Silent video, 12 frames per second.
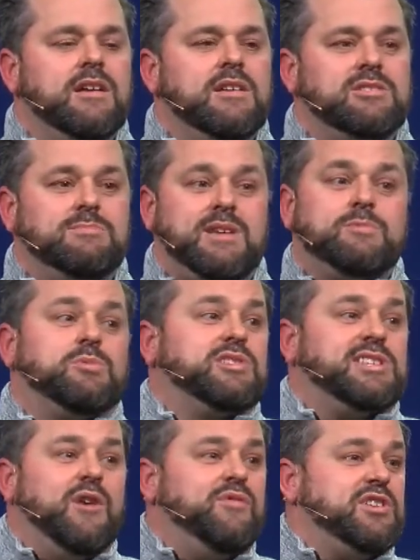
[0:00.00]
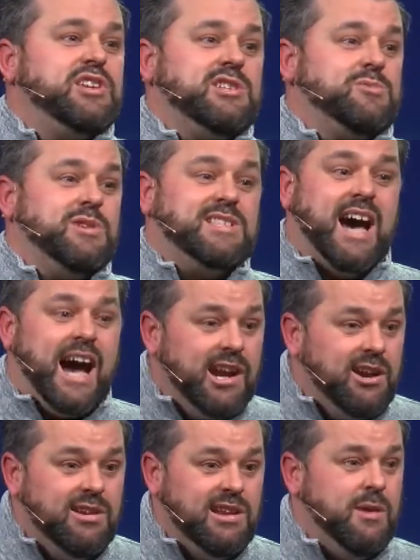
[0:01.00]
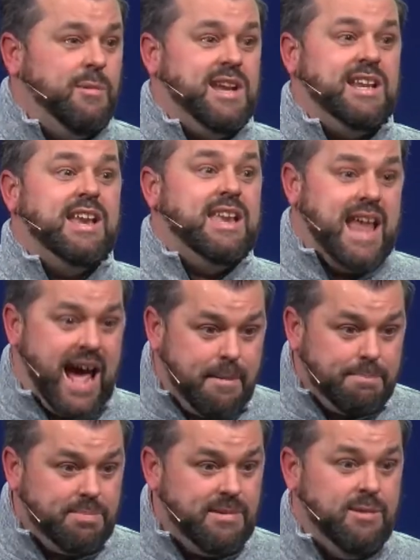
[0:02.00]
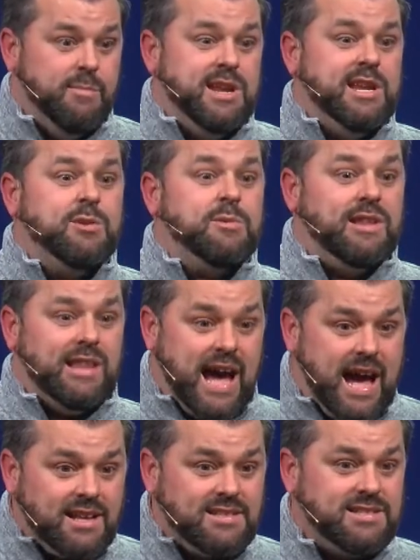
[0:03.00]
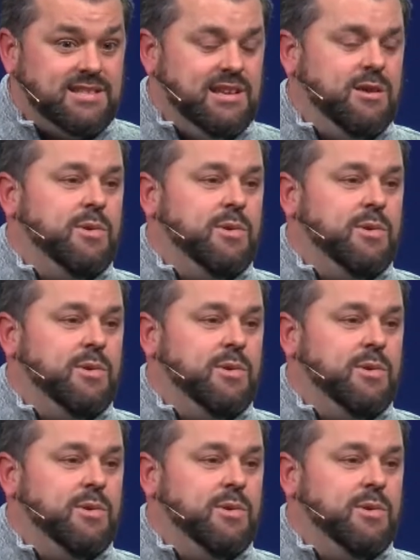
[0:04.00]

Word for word: Sometimes we're selfish because we're tired and we need a nap and we need to relax and